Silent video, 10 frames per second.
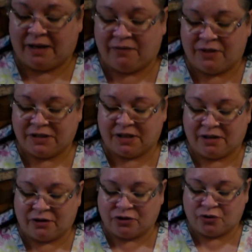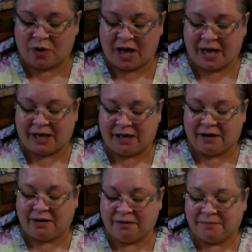give this a little try
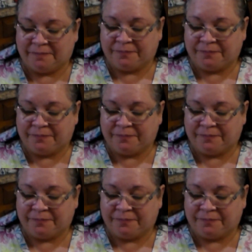here.